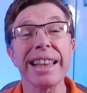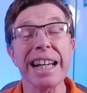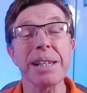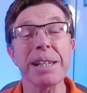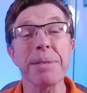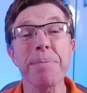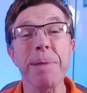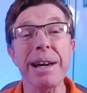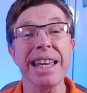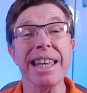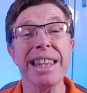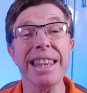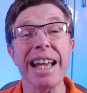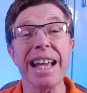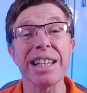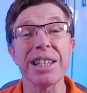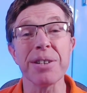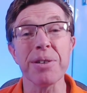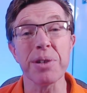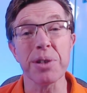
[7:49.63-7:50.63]
that's about it
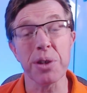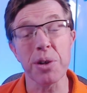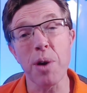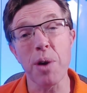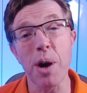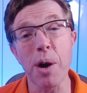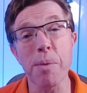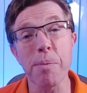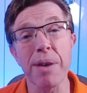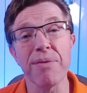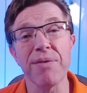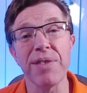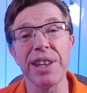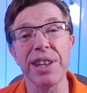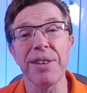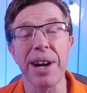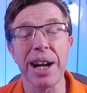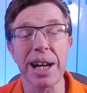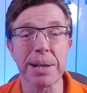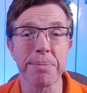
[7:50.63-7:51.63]
then. So I do hope my
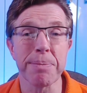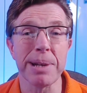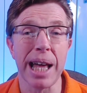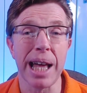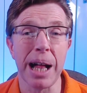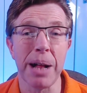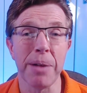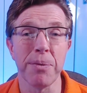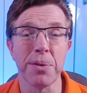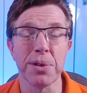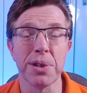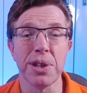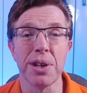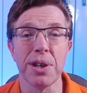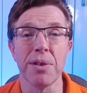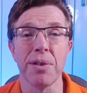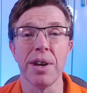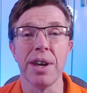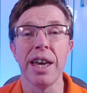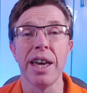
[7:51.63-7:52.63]
video has been helpful to
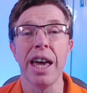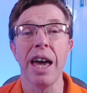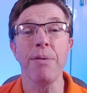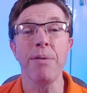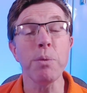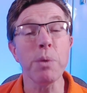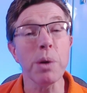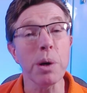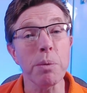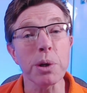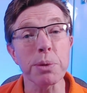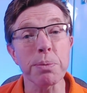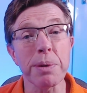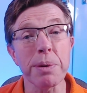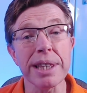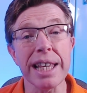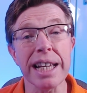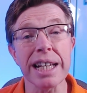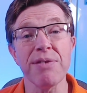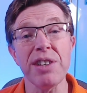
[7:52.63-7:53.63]
you. If you want to watch my
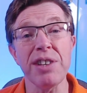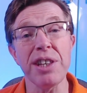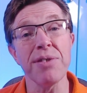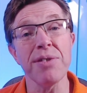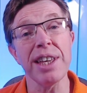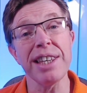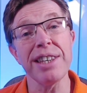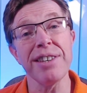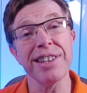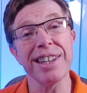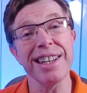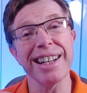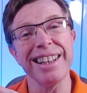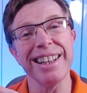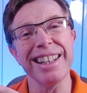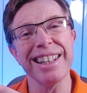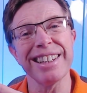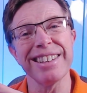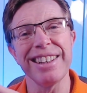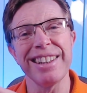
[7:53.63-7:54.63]
next video, then you can
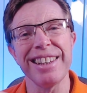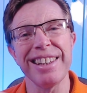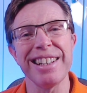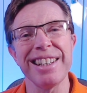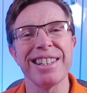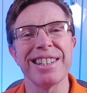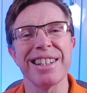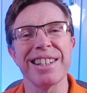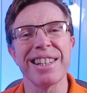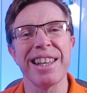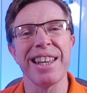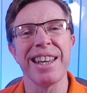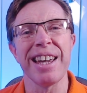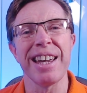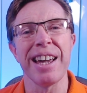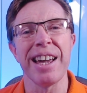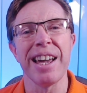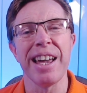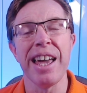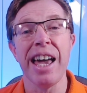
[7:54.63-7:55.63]
click on the link just
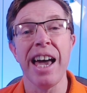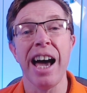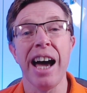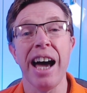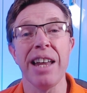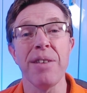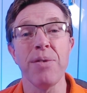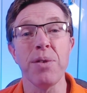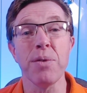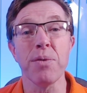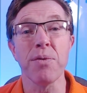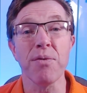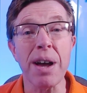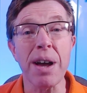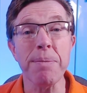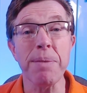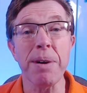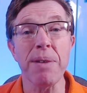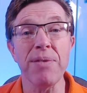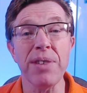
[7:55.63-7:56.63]
here. And if you
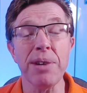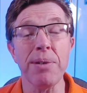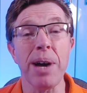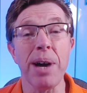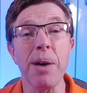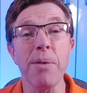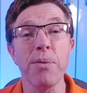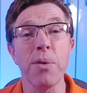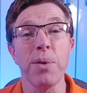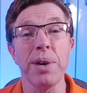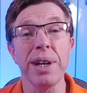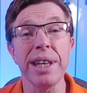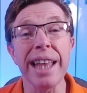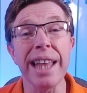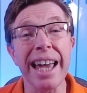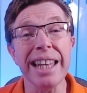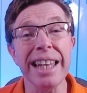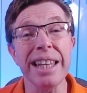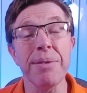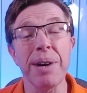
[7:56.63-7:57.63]
found my video helpful in
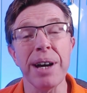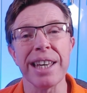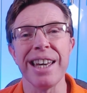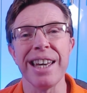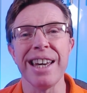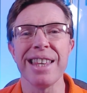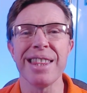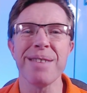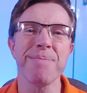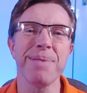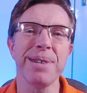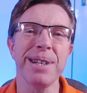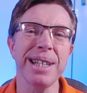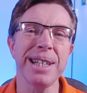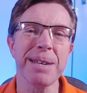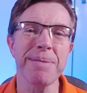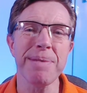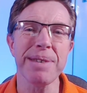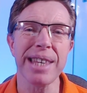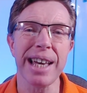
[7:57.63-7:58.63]
any way, then please
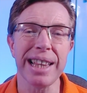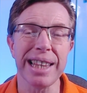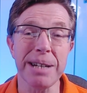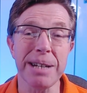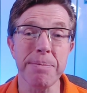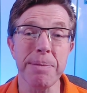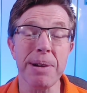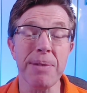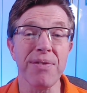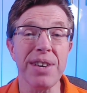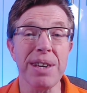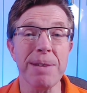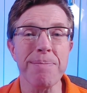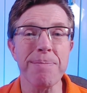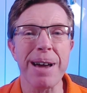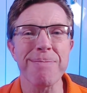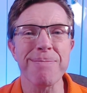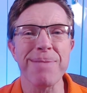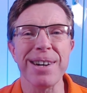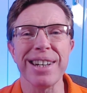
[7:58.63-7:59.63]
give me that little bit of
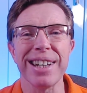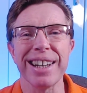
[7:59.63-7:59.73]
feedback by